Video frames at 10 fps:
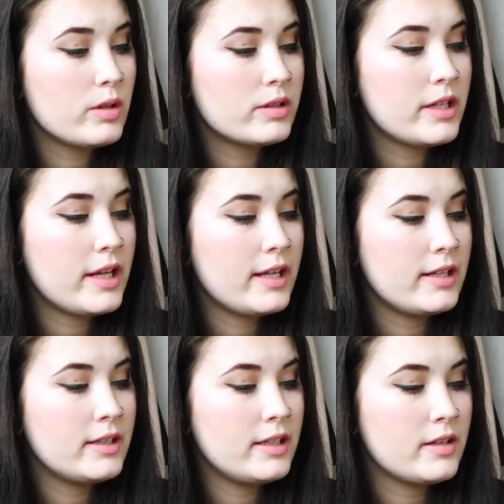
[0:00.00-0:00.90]
one,
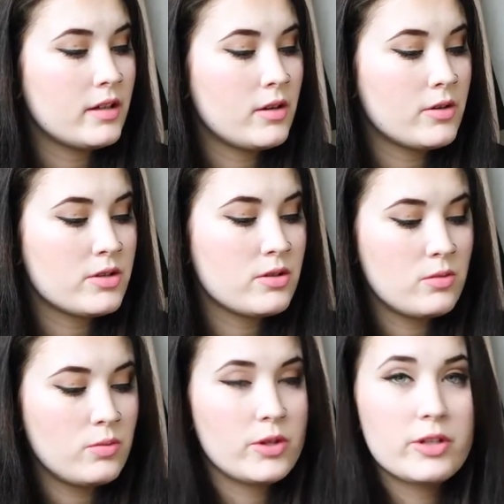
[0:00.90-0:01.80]
and it
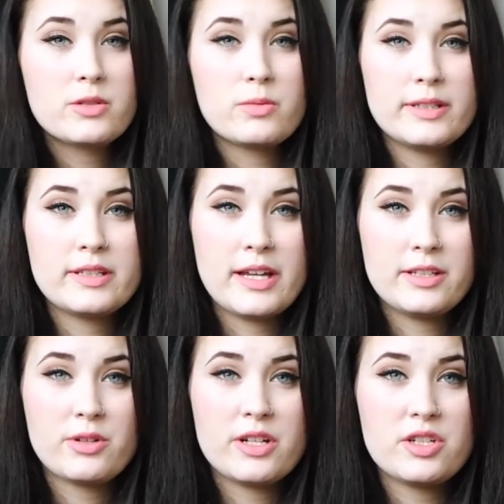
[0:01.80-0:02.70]
also works with
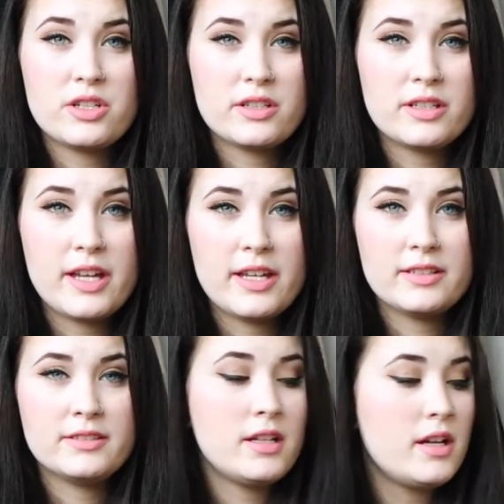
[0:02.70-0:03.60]
hydration and